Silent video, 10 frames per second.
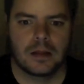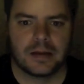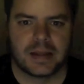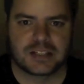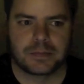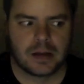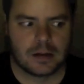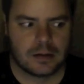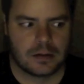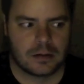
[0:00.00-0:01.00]
Next minute,
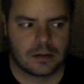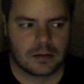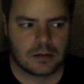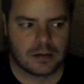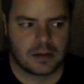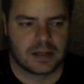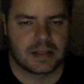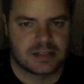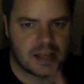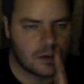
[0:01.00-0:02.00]

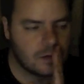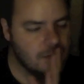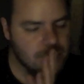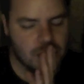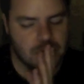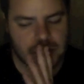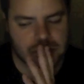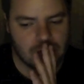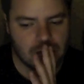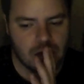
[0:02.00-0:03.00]
this up. And Joe goes,
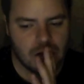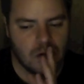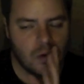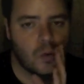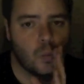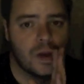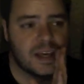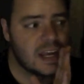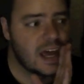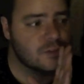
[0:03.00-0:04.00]
we're
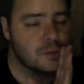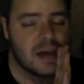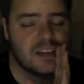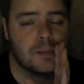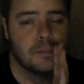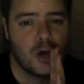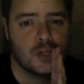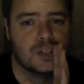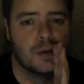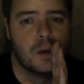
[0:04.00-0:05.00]
going to have to make the
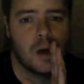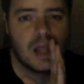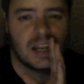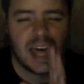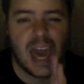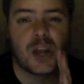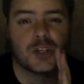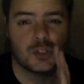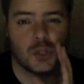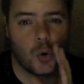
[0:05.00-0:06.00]
most of the
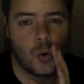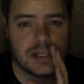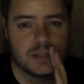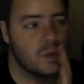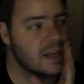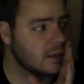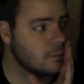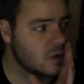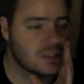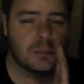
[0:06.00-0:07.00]
loudest noise we can
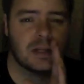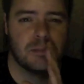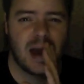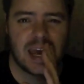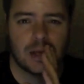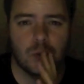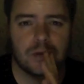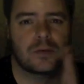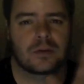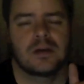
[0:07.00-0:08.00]
possibly make.
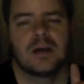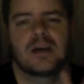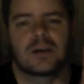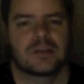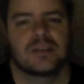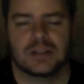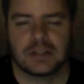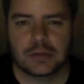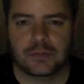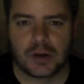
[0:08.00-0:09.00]

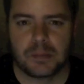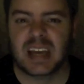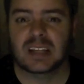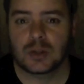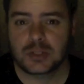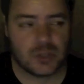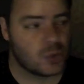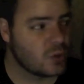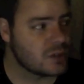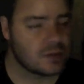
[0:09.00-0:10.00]
You've got to make lots of
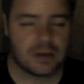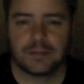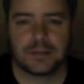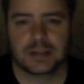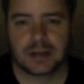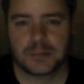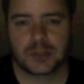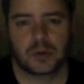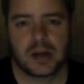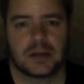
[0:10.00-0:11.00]
noise. If he comes
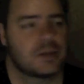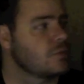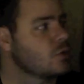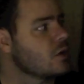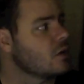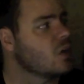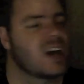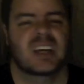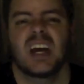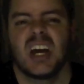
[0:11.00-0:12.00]
around, you've got to like
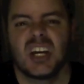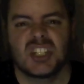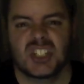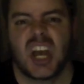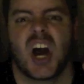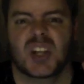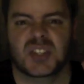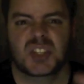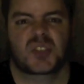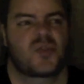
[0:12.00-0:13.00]
shout,
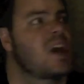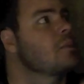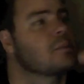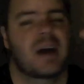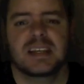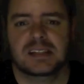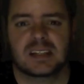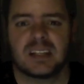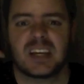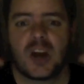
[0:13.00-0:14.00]
scream, and
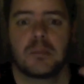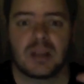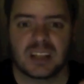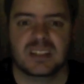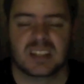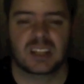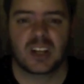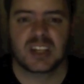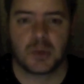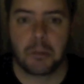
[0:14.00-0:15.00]
basically go ballistic
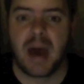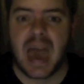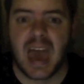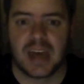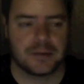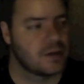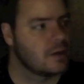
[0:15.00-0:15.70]
like you're mad.